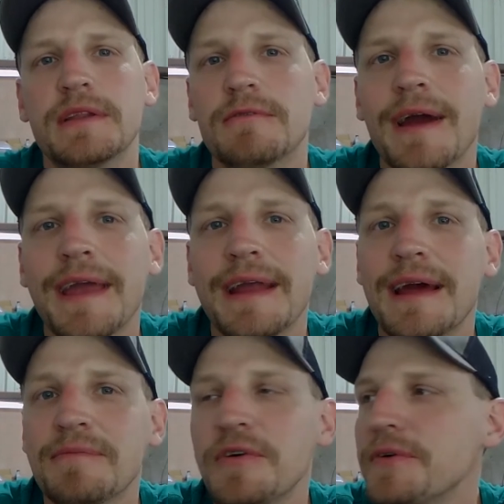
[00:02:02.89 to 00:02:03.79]
in the
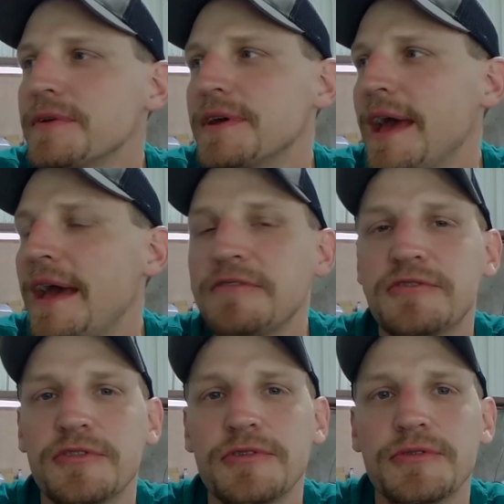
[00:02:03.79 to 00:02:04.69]
rain, I'm going to
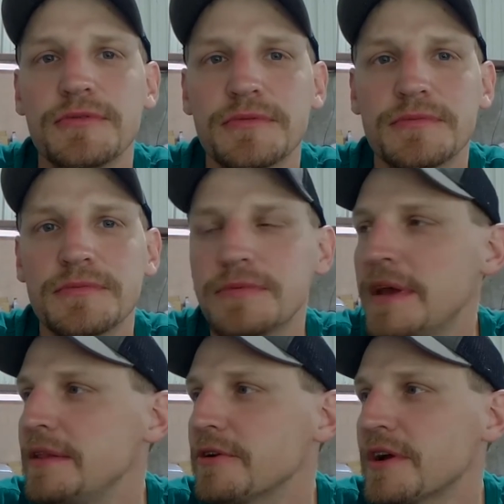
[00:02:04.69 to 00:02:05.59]
have to
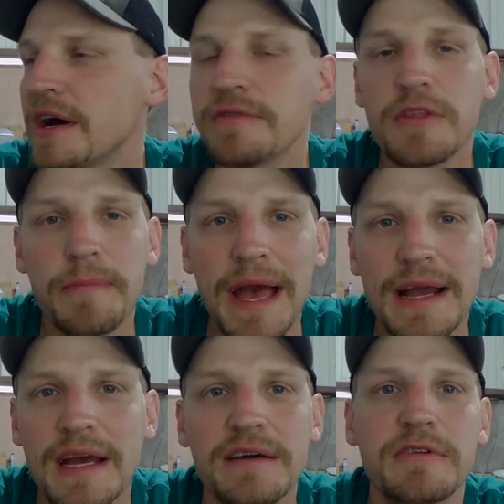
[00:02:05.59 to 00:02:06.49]
either cover the
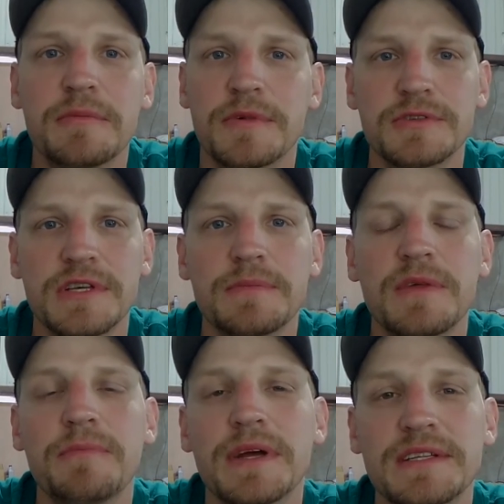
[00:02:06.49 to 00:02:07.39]
back of them or
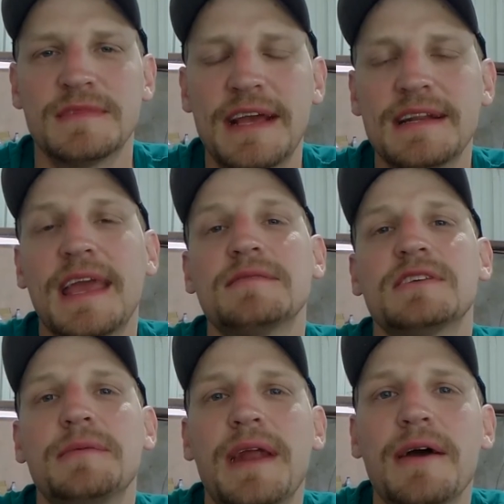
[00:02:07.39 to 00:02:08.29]
something. But
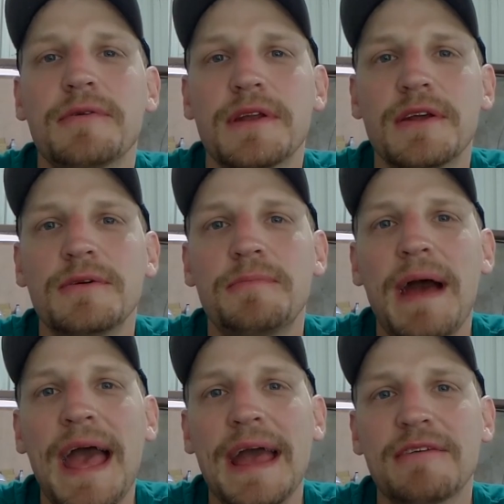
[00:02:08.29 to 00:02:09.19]
Tactacam's coming out with a new
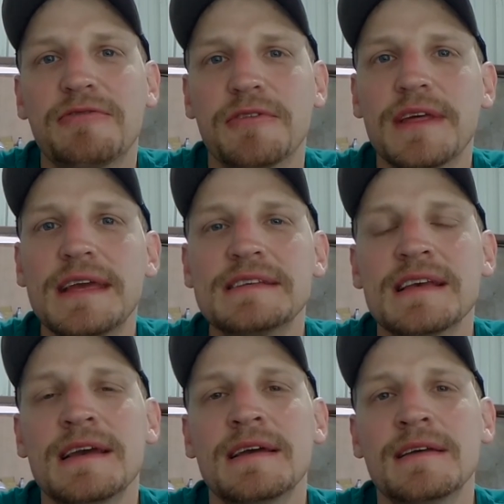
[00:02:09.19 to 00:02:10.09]
back for these
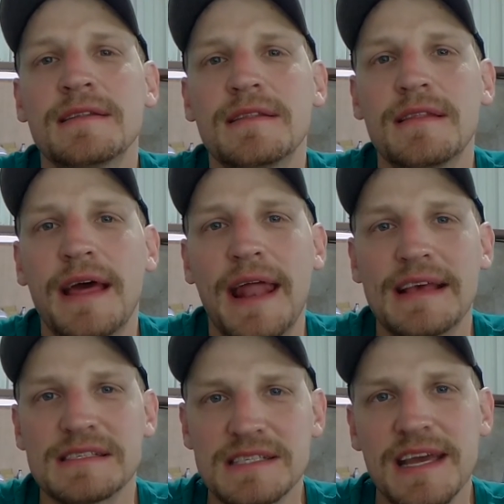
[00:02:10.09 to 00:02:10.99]
that
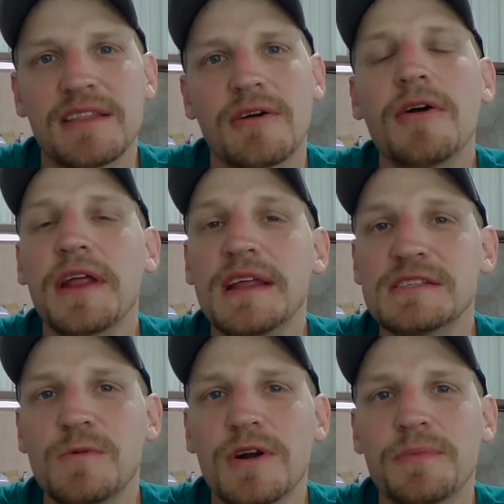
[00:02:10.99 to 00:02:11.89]
has a tether on it.
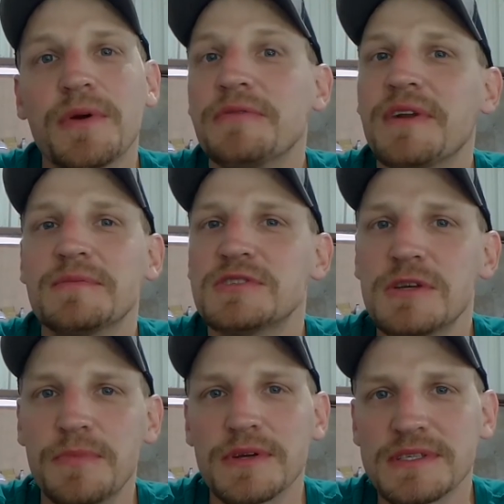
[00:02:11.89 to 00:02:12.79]
It's waterproof and I'm
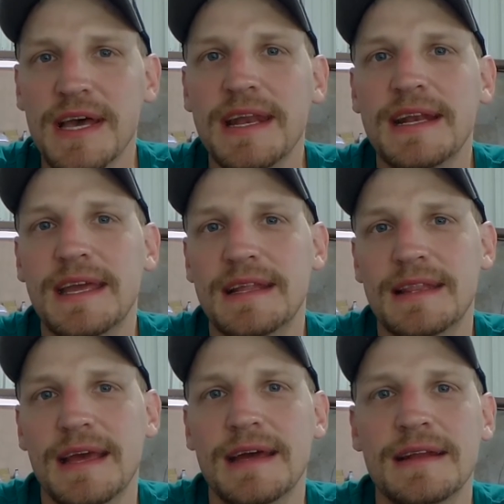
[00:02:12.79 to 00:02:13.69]
super excited to
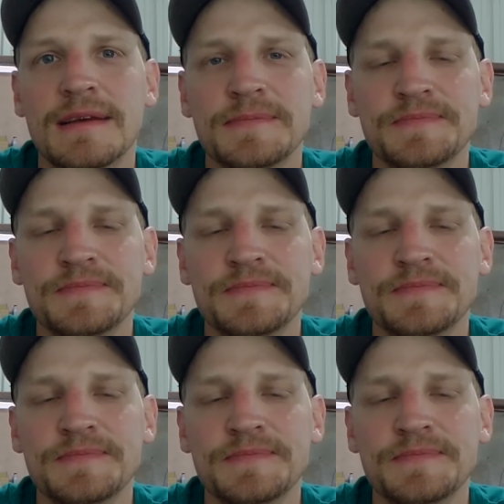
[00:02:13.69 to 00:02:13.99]
get that.